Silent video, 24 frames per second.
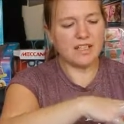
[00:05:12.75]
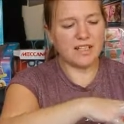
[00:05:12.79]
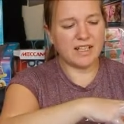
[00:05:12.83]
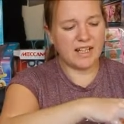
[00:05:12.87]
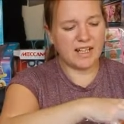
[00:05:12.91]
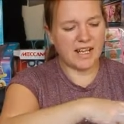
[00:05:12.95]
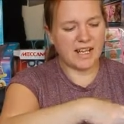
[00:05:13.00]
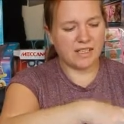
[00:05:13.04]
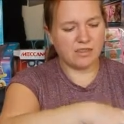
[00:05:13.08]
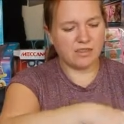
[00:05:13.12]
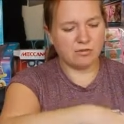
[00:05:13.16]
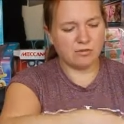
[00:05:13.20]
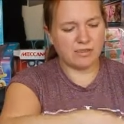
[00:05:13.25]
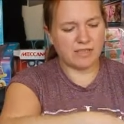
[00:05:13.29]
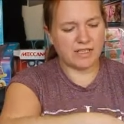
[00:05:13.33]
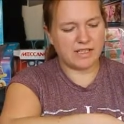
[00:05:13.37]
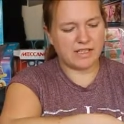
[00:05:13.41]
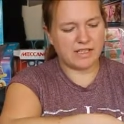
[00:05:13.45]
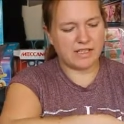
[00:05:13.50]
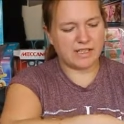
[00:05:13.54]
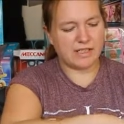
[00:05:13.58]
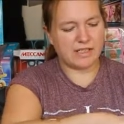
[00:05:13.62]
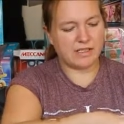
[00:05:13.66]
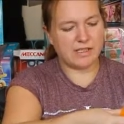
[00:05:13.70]
connect all
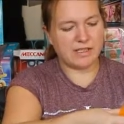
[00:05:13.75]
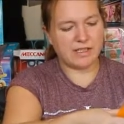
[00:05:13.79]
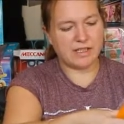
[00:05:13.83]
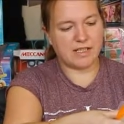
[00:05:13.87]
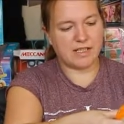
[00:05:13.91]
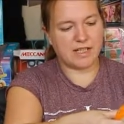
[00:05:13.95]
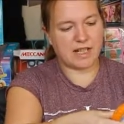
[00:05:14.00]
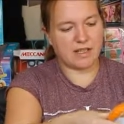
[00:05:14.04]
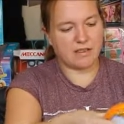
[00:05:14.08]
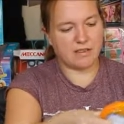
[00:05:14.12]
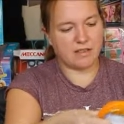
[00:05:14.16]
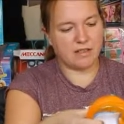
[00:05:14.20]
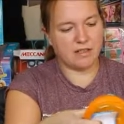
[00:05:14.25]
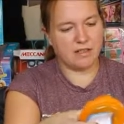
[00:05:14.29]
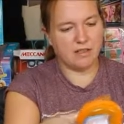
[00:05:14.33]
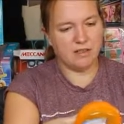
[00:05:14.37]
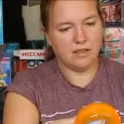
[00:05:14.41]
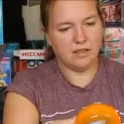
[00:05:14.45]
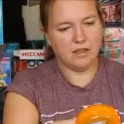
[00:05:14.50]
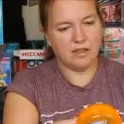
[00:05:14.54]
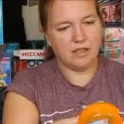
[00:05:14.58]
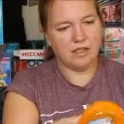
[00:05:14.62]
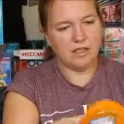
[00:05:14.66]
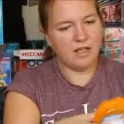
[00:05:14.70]
these things together
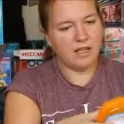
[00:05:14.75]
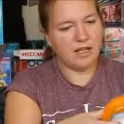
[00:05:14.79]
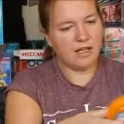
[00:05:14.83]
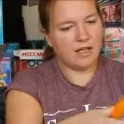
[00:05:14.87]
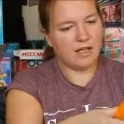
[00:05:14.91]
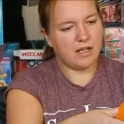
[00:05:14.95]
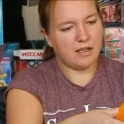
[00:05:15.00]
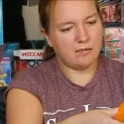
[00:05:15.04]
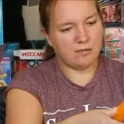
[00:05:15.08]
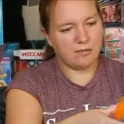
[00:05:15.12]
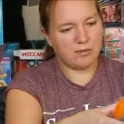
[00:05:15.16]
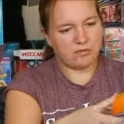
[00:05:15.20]
uh,